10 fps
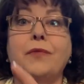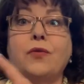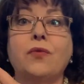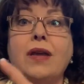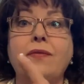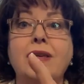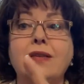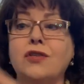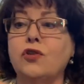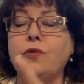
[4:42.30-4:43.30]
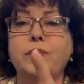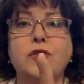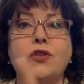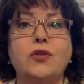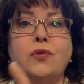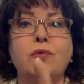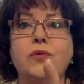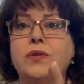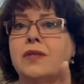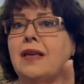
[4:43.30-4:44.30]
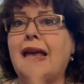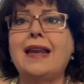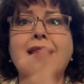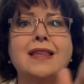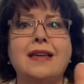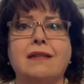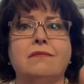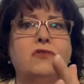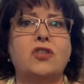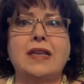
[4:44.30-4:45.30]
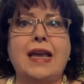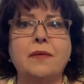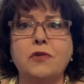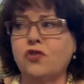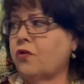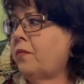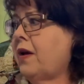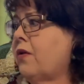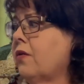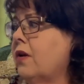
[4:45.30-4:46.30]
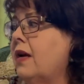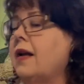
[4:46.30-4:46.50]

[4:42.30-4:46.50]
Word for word: gravy, soup, stews, anything, just add mushroom powder.